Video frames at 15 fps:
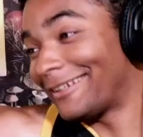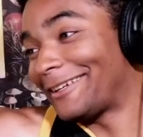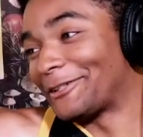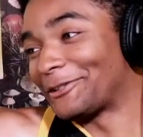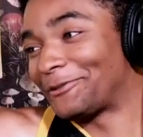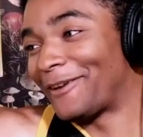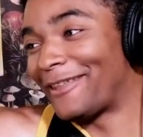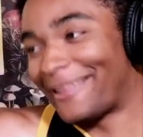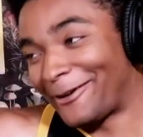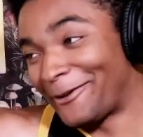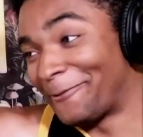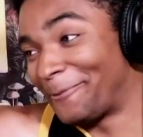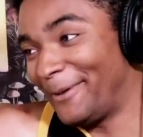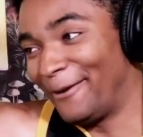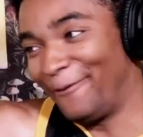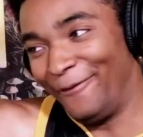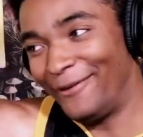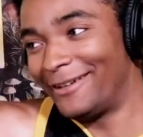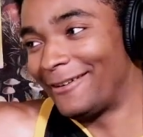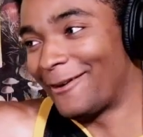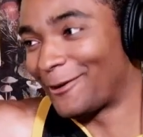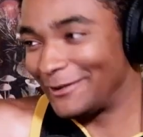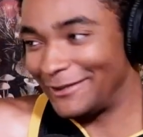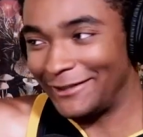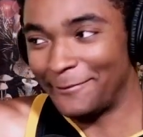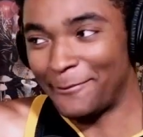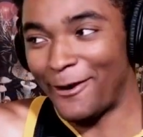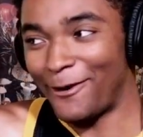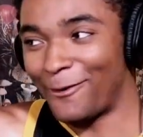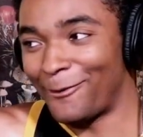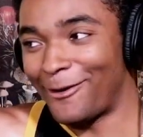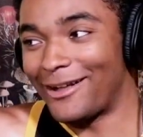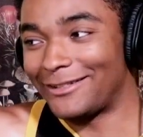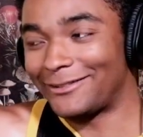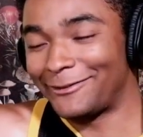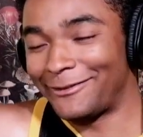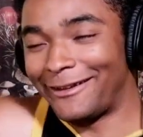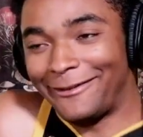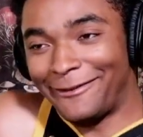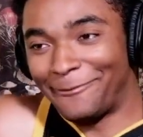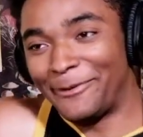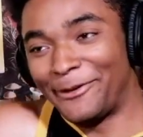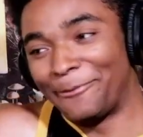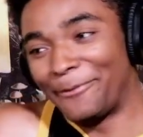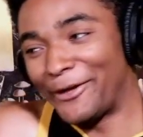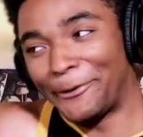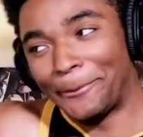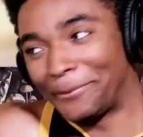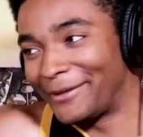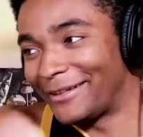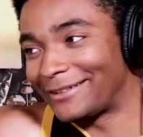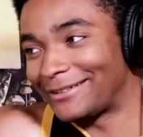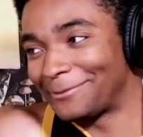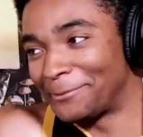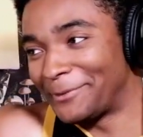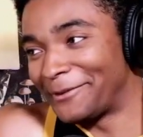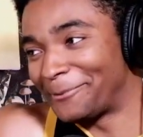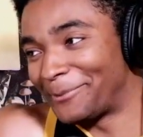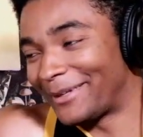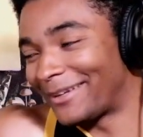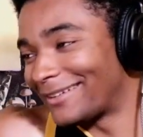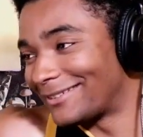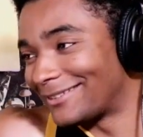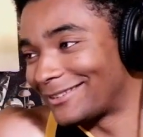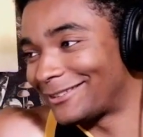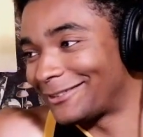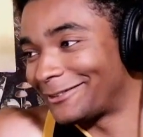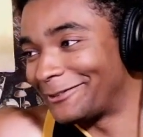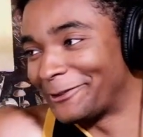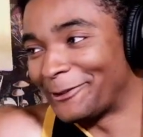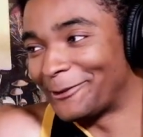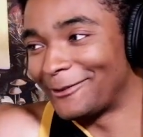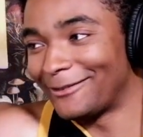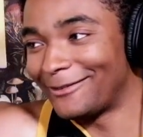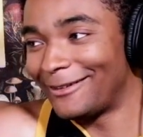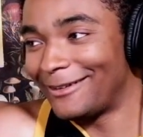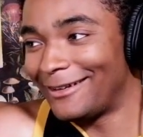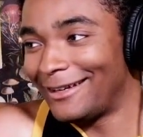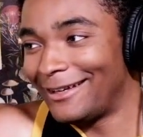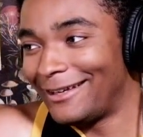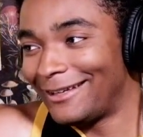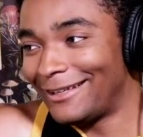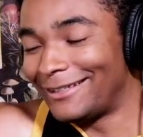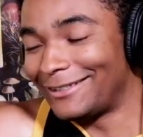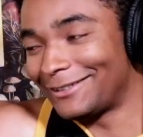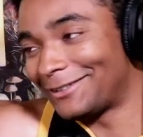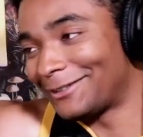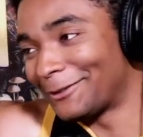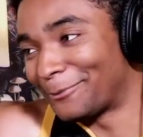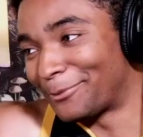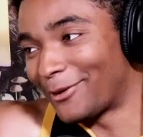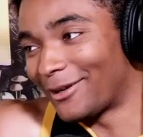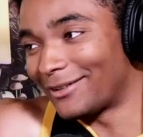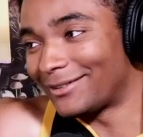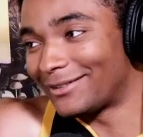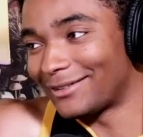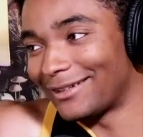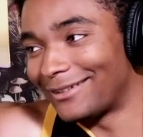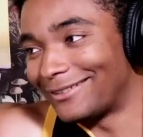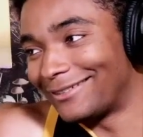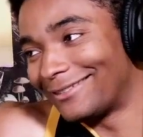fan, that could have benefited our team, our roster, that could have been a better pick. But because, he's LeBron's son.